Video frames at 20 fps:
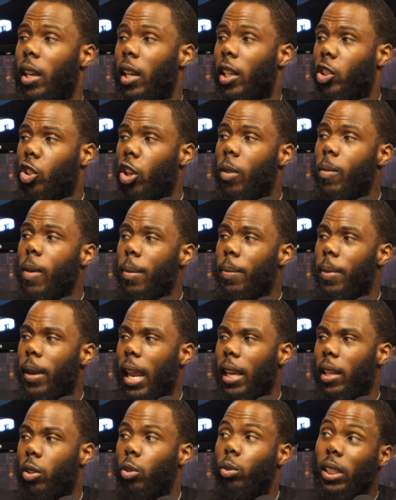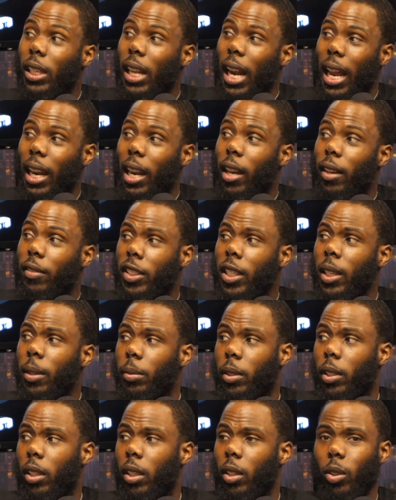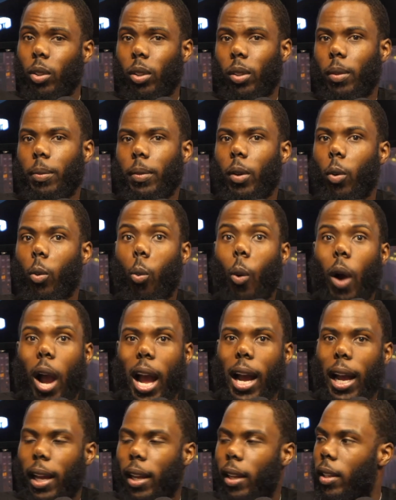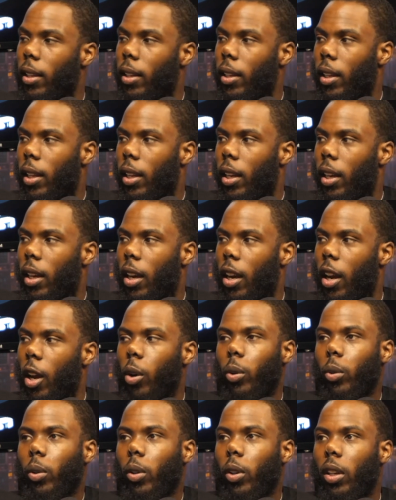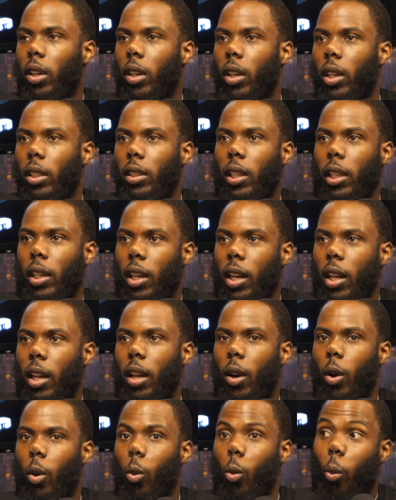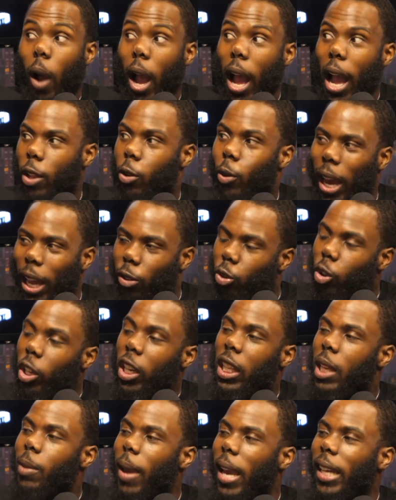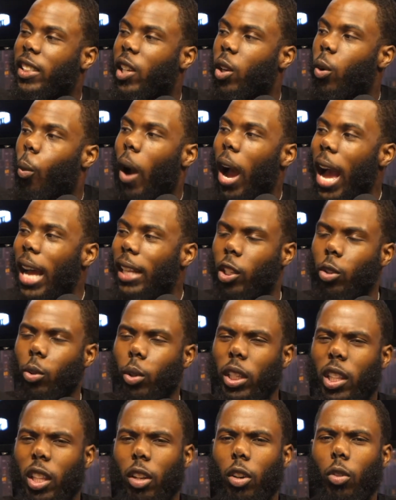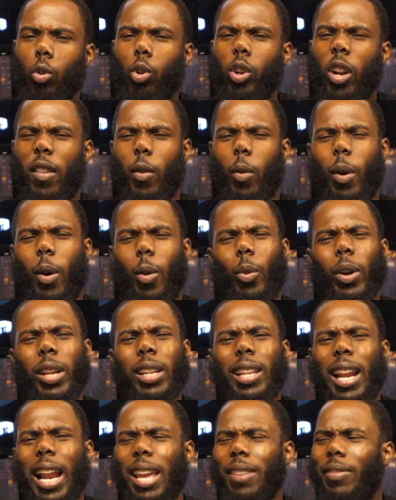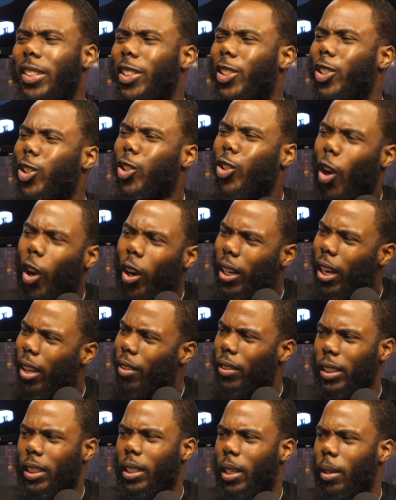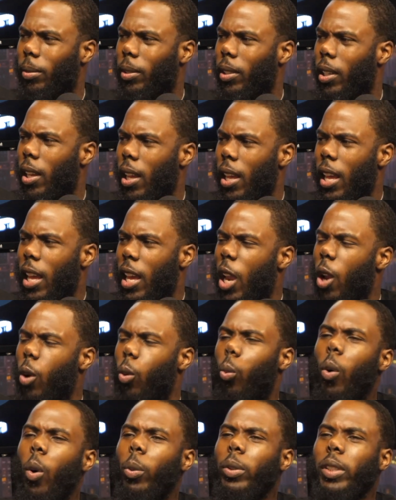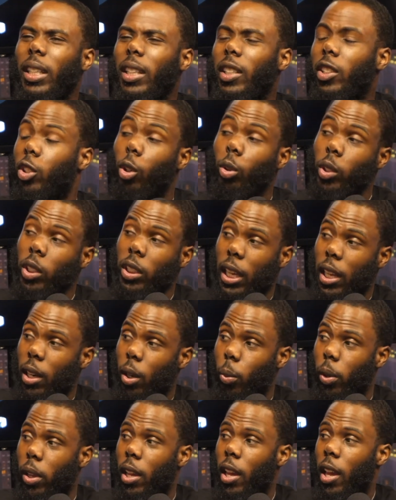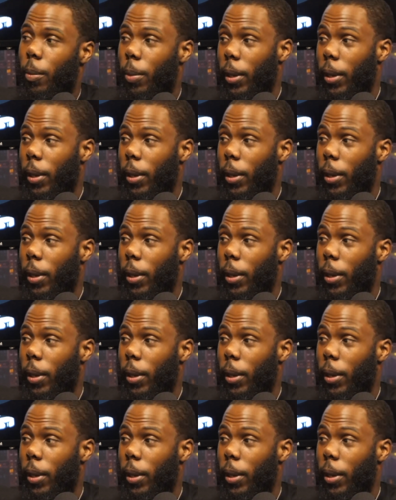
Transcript: So it might be like, you said, I love chips. Why? Oh, why? You got to really keep asking why until you get to the root of it. Well, when did I even start loving chips? And what was it associated with?